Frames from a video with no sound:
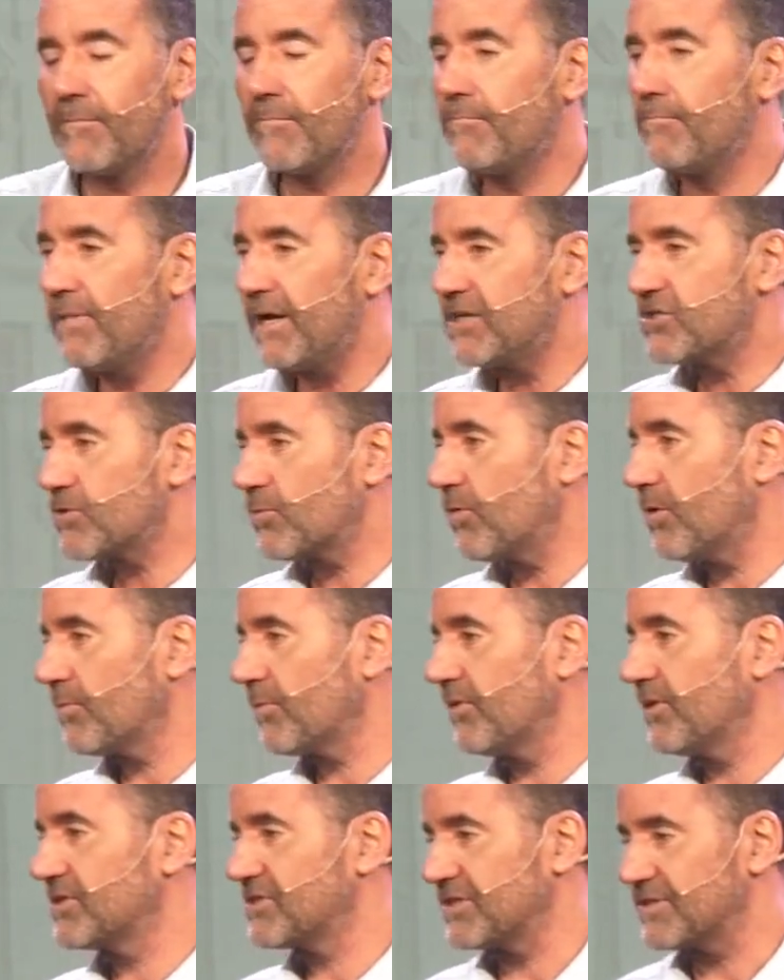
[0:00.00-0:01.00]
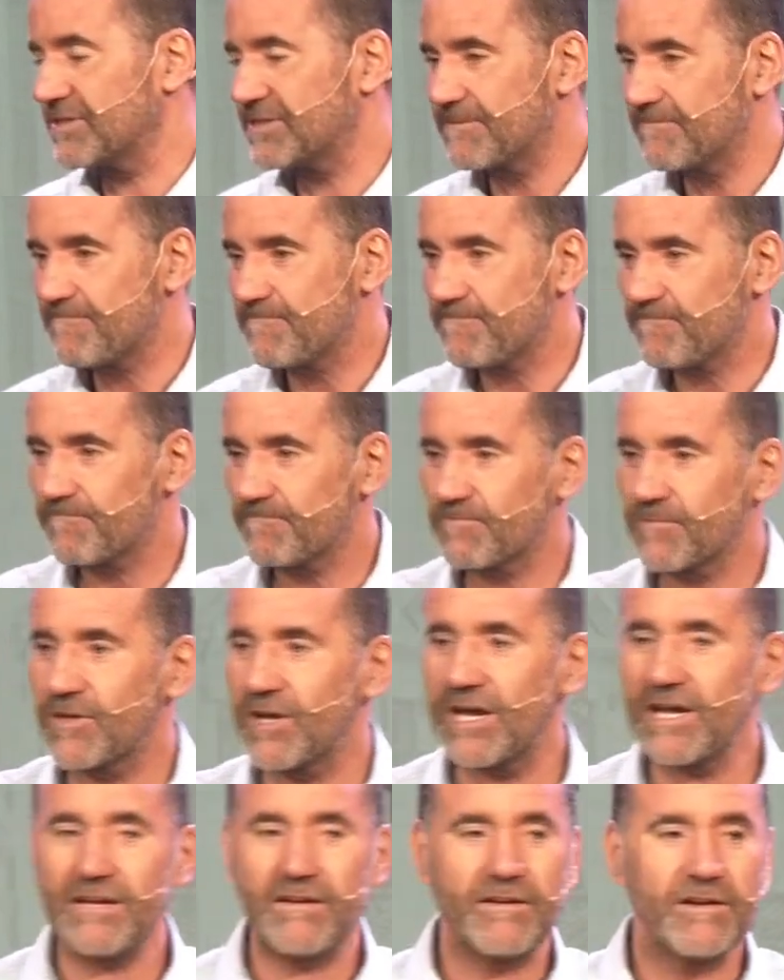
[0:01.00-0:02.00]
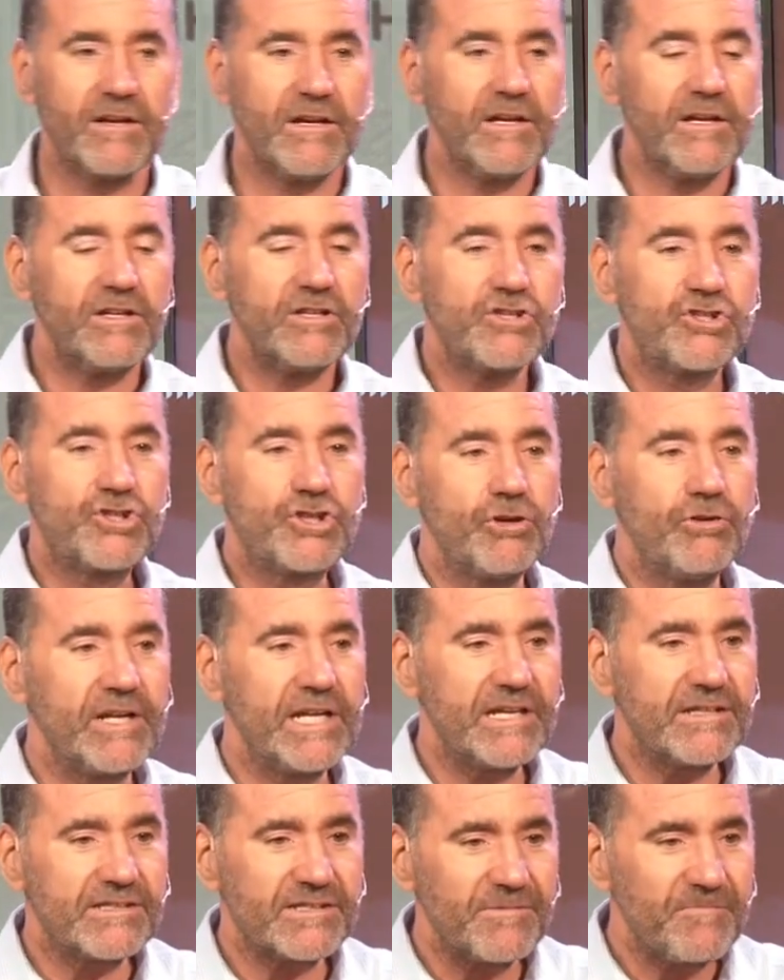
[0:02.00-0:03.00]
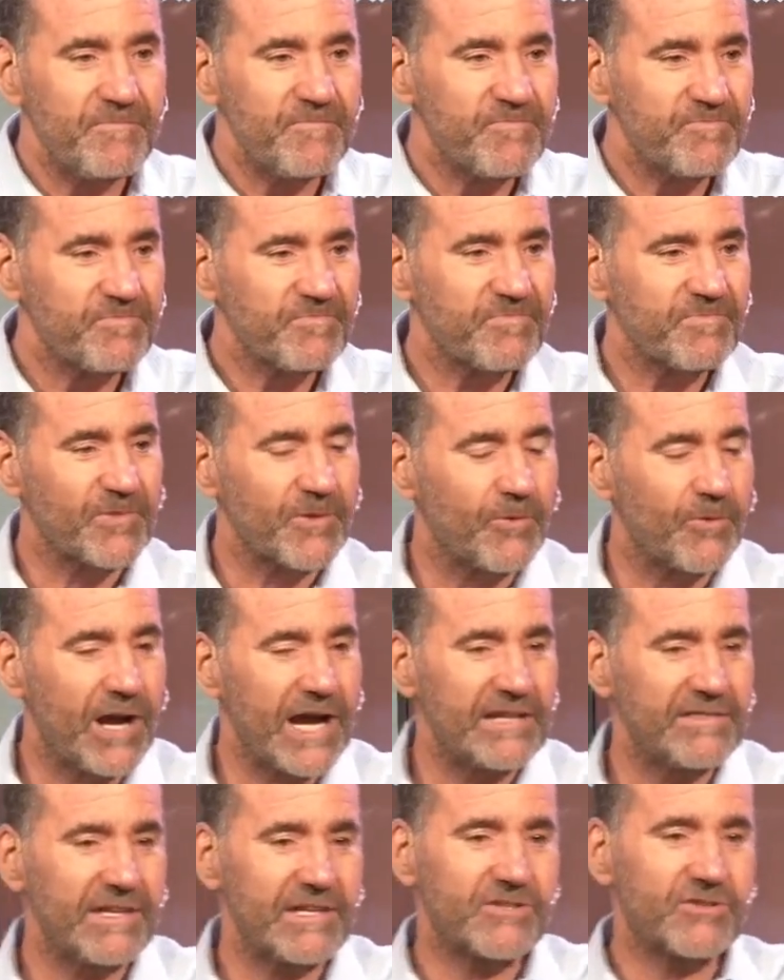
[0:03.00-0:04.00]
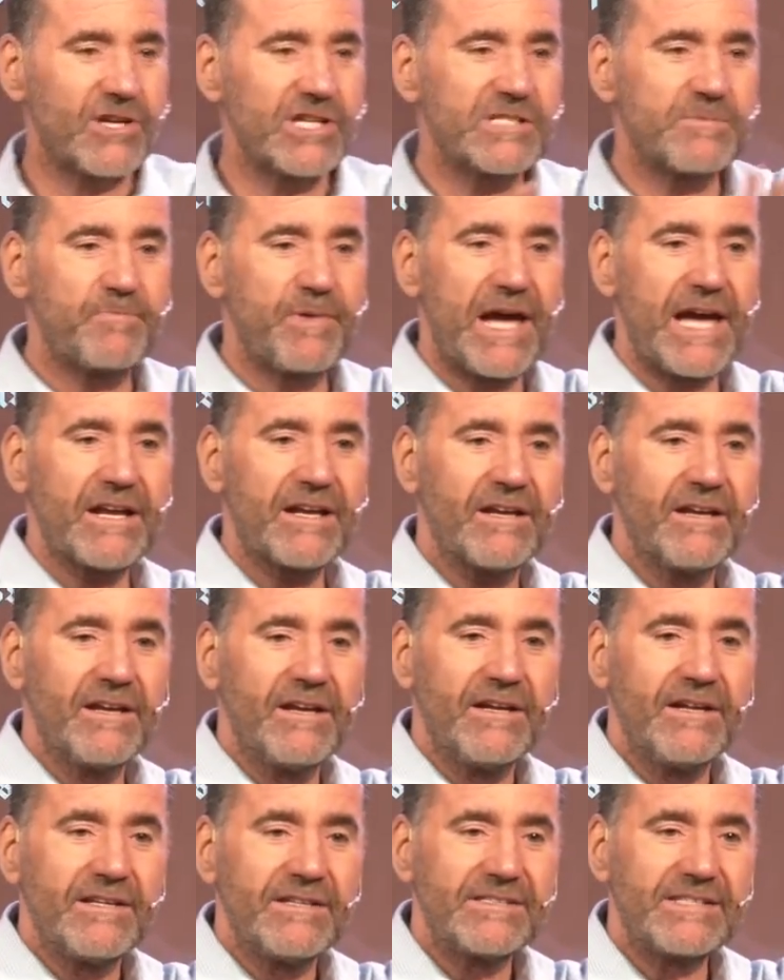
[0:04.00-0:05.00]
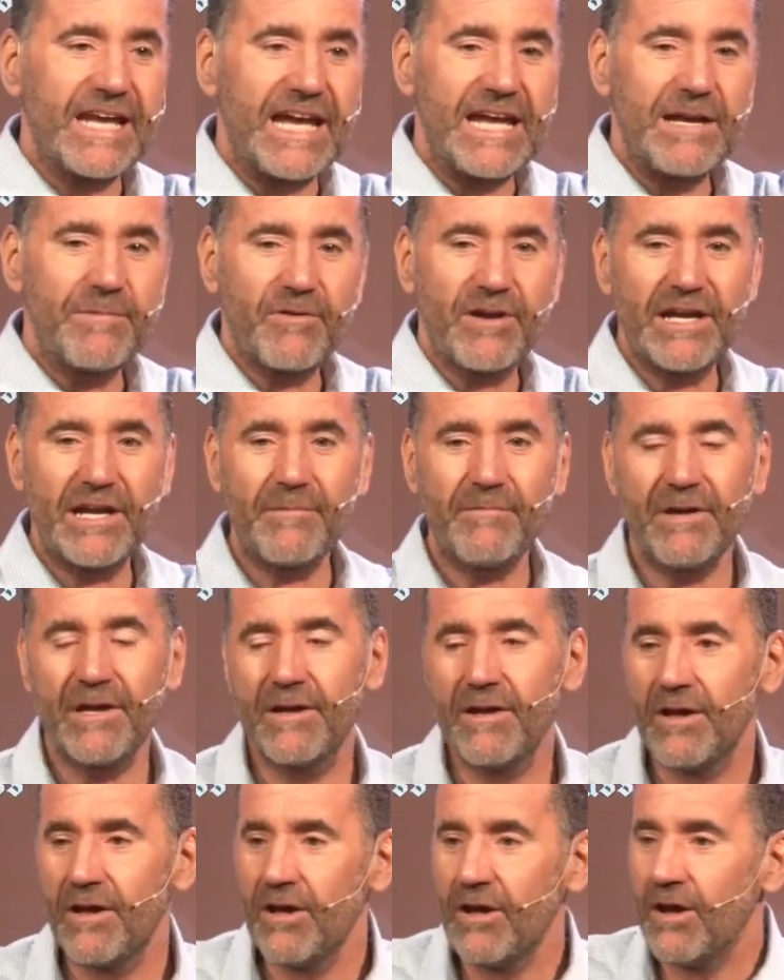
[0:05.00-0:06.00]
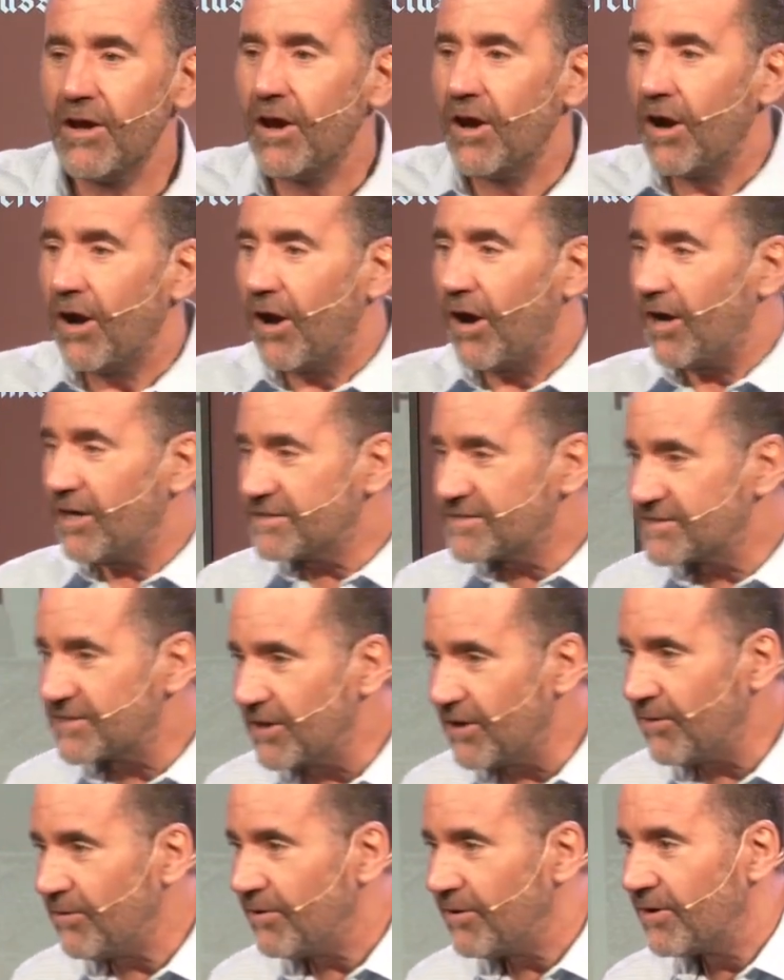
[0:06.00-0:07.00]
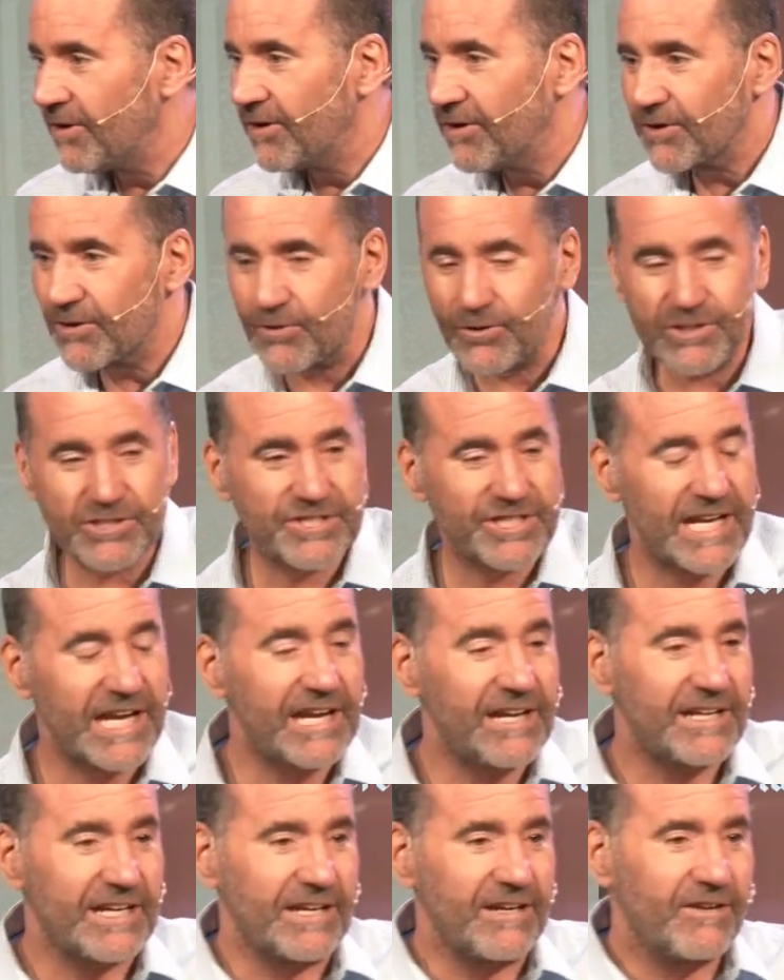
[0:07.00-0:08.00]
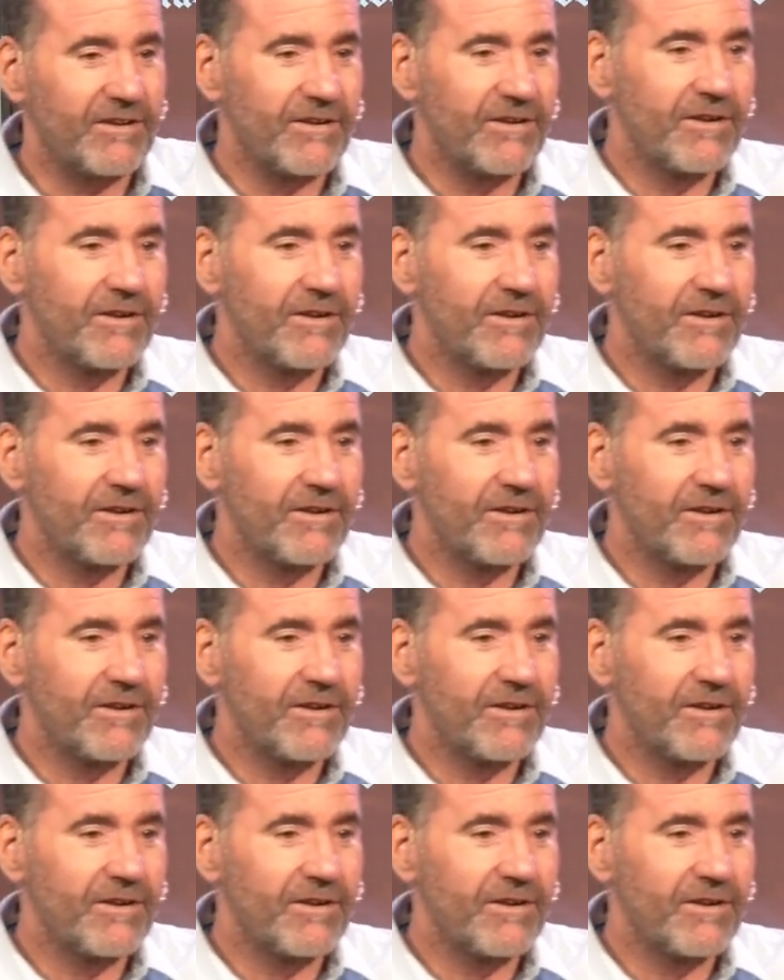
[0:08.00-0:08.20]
major world religions, okay? Judaism, right? They trace back to Abraham. Also, Christianity,